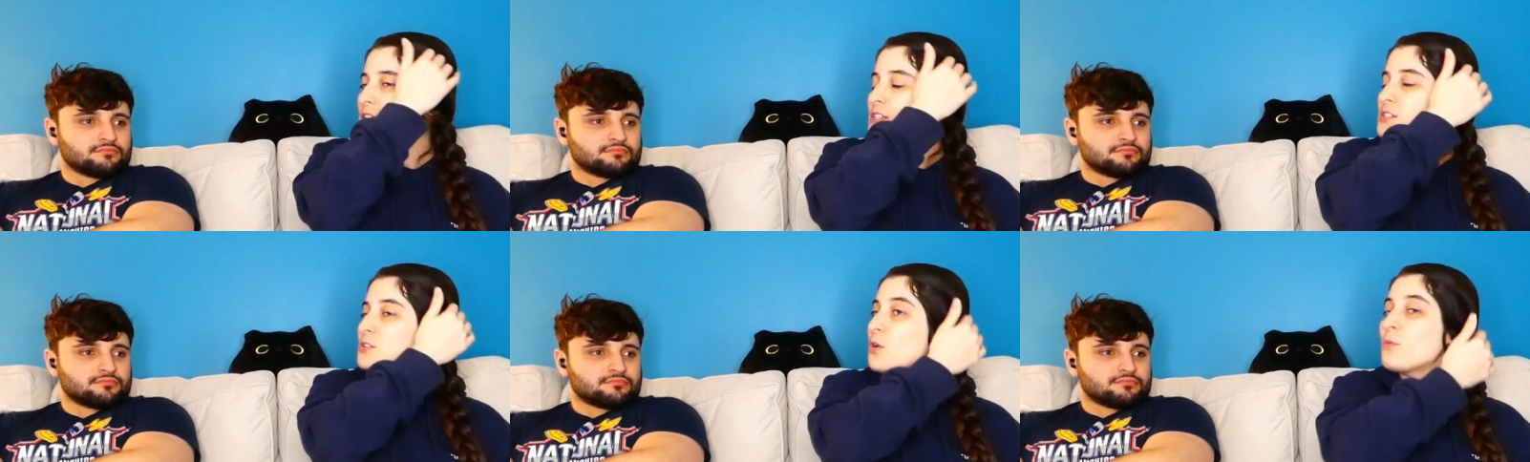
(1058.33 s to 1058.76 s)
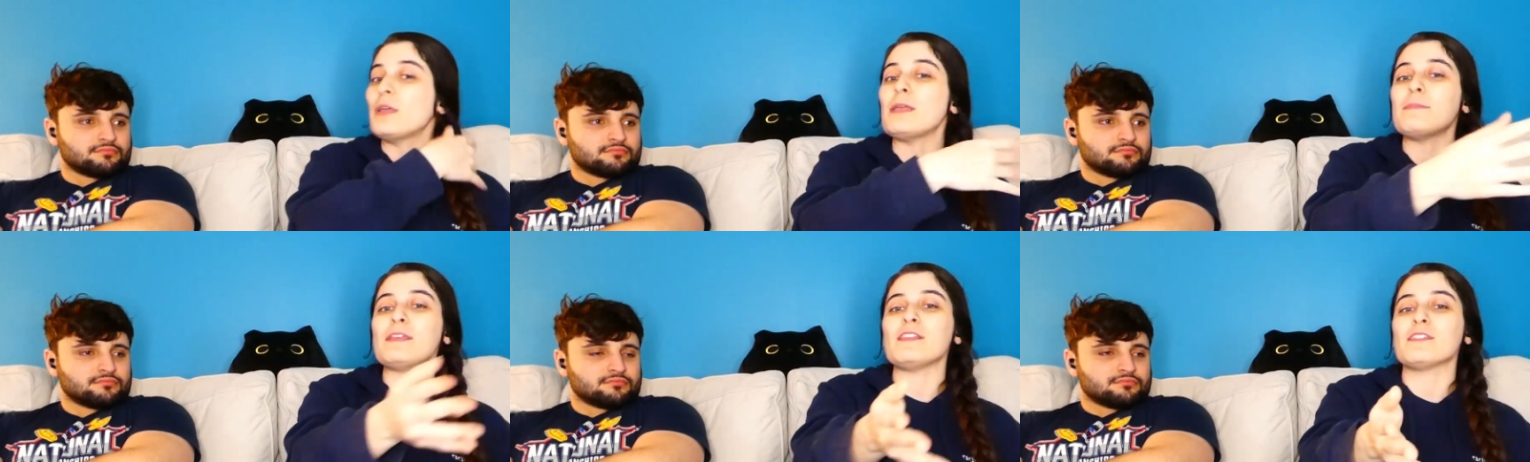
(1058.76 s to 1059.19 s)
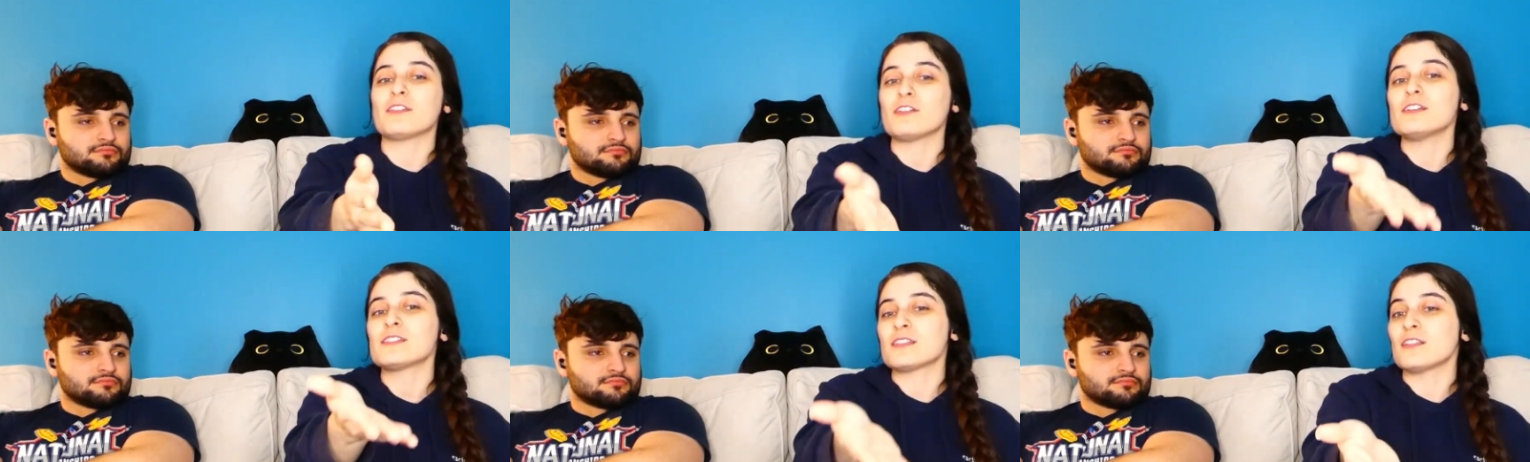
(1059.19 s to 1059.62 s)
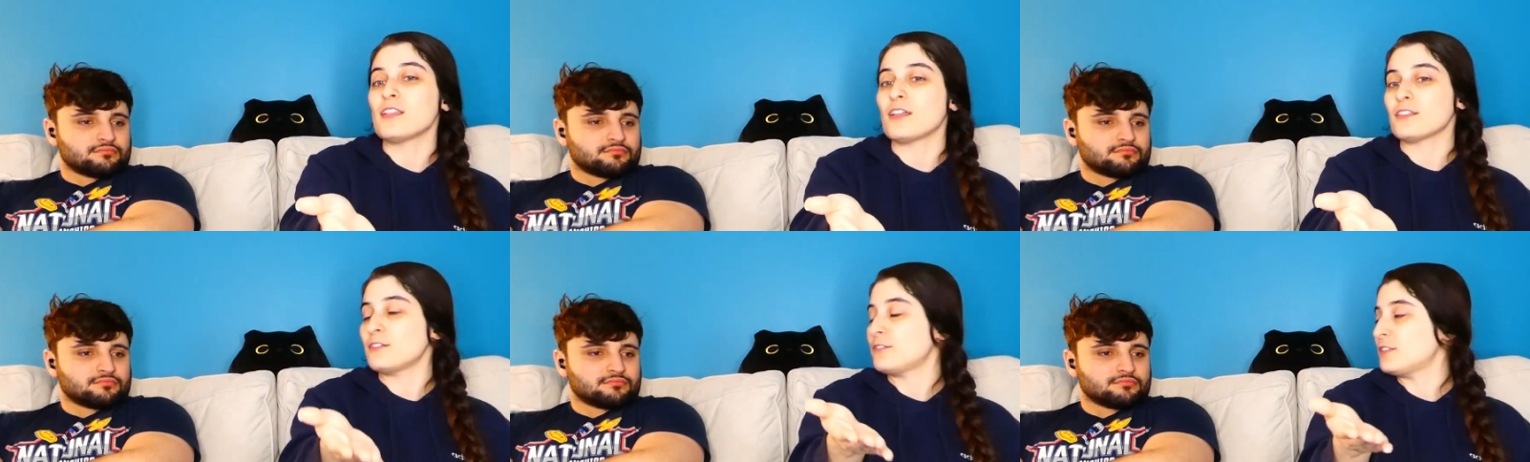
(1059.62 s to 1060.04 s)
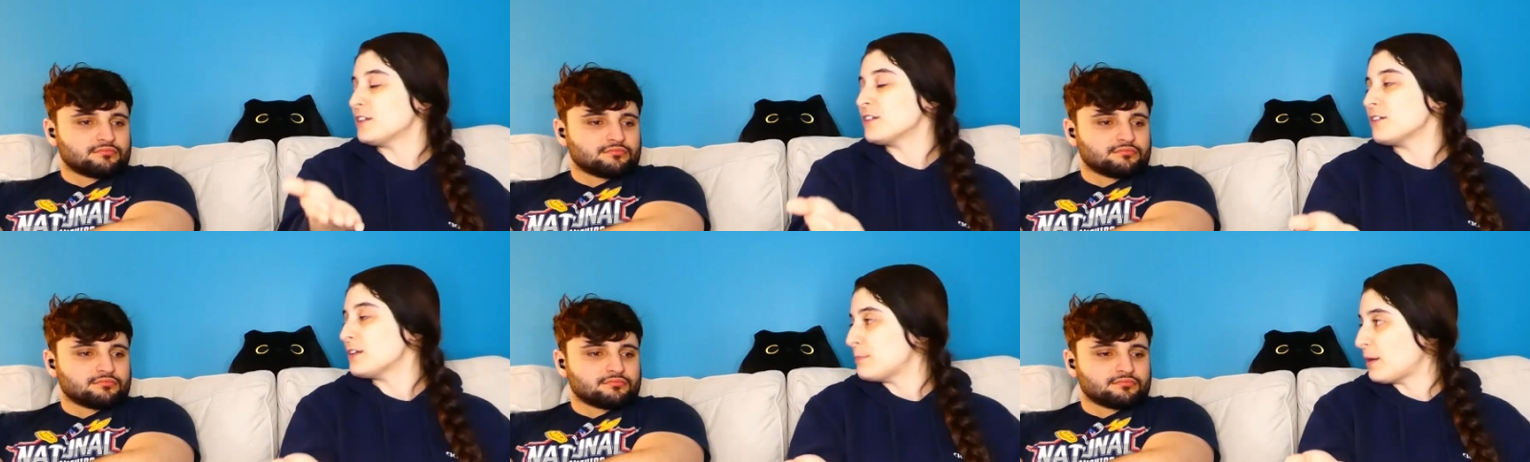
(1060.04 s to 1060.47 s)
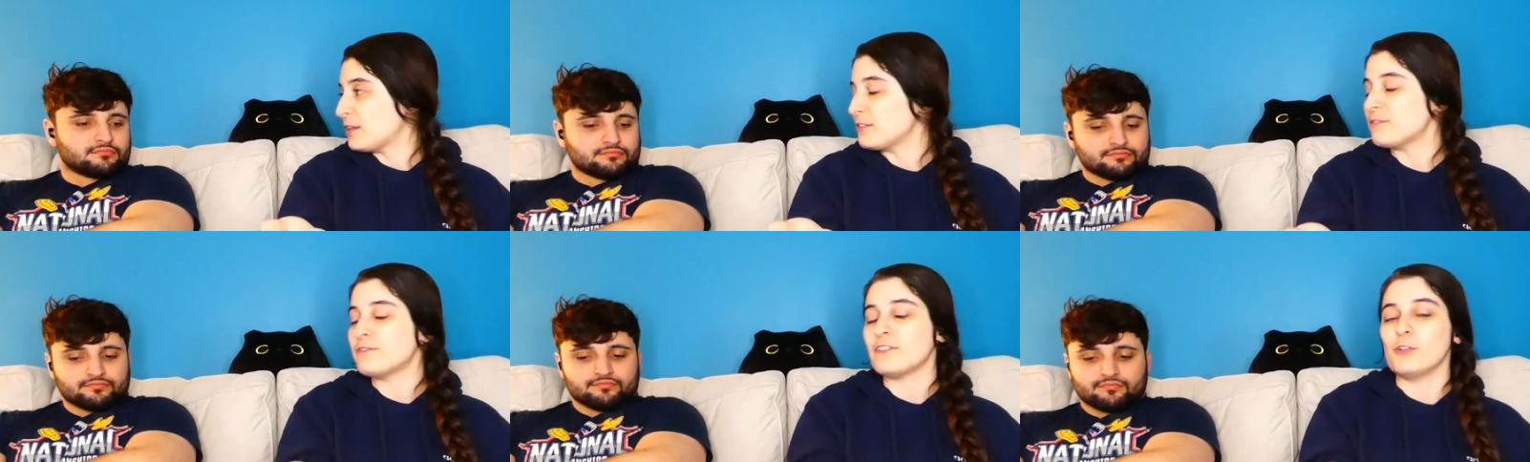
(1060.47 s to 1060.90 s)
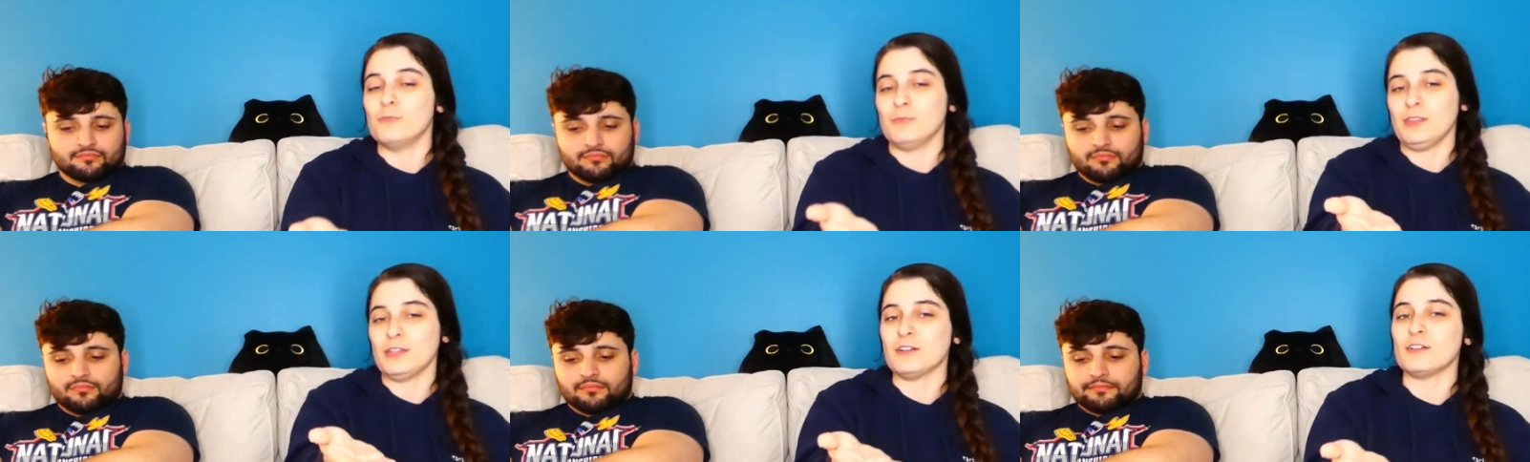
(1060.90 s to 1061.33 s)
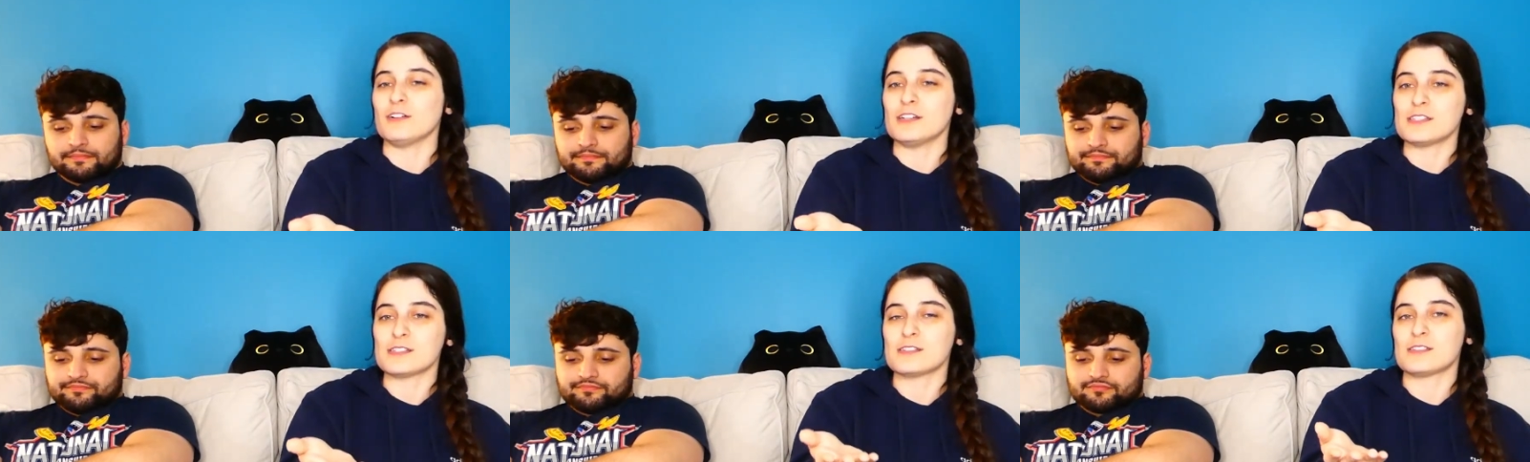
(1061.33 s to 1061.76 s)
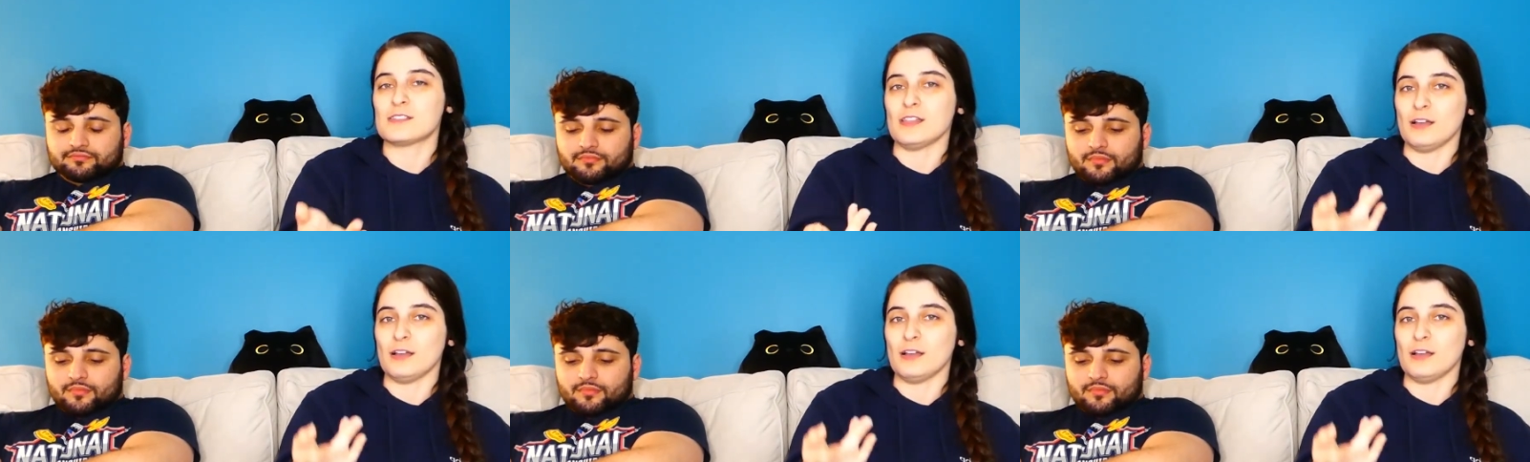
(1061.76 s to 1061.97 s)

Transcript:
Speaker 1: So maybe there is another theory by the film theorists